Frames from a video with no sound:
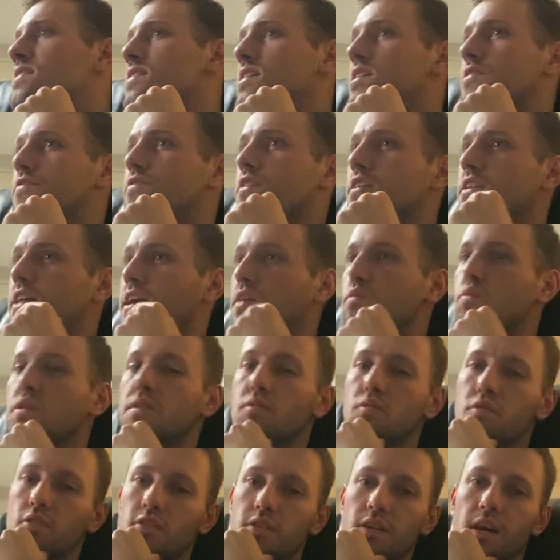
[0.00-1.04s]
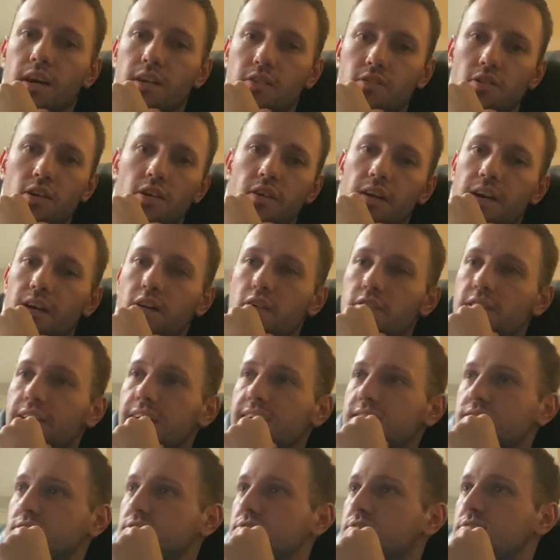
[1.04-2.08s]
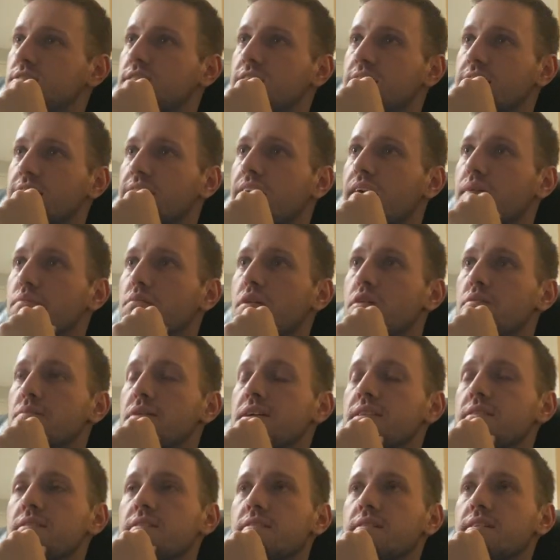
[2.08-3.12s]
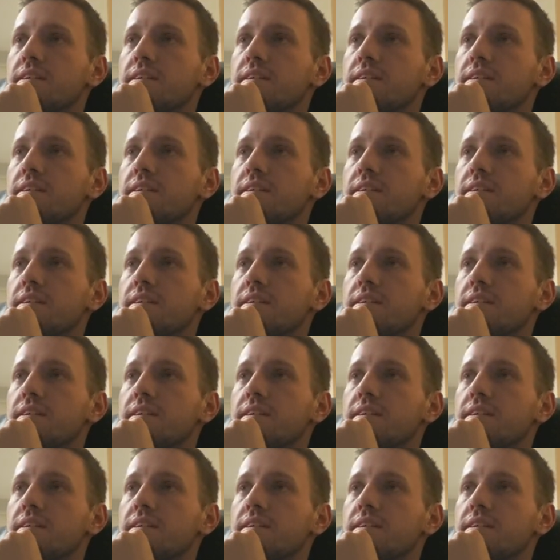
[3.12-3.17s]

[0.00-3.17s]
we weren't honor calling our nets, and in that moment,